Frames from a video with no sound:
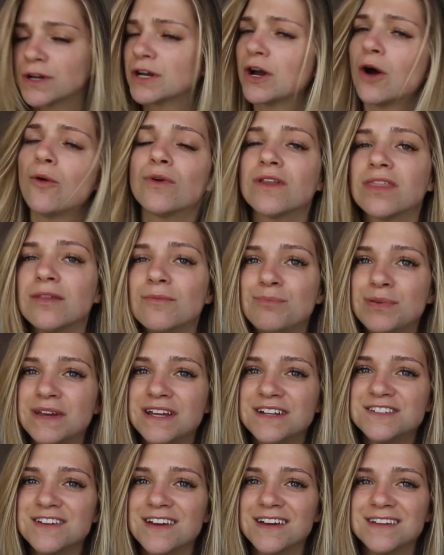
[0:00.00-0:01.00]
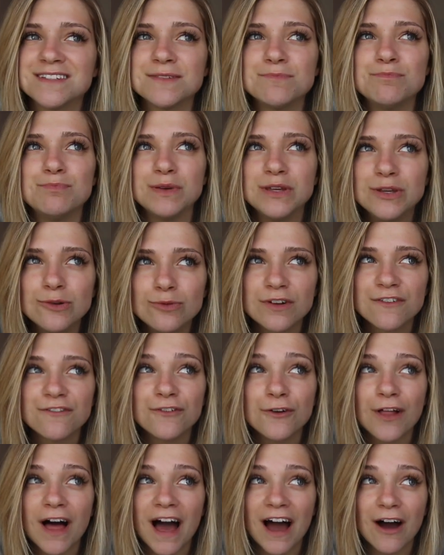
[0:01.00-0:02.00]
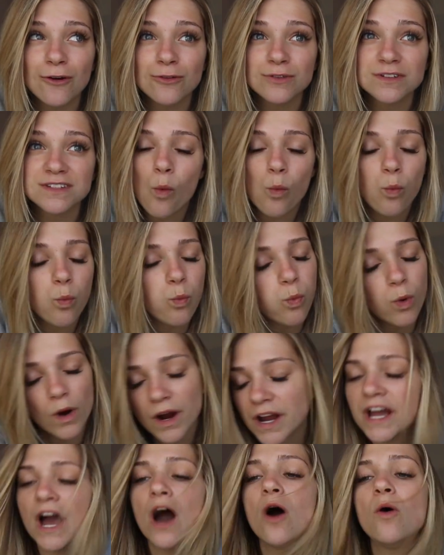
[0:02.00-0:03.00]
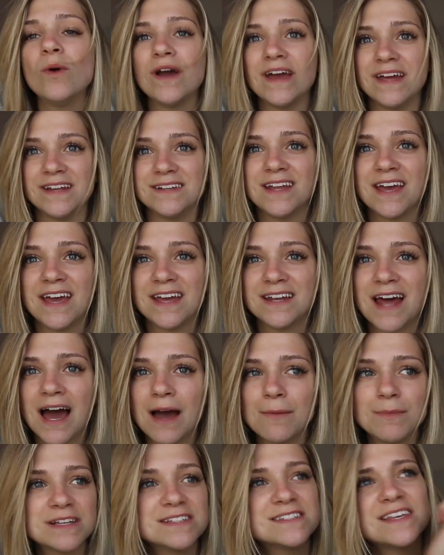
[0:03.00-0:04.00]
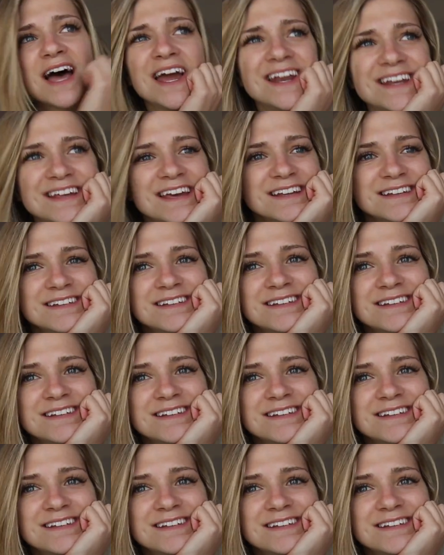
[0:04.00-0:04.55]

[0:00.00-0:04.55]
we're going to the beach, it's beautiful out, we're going, and I'm excited.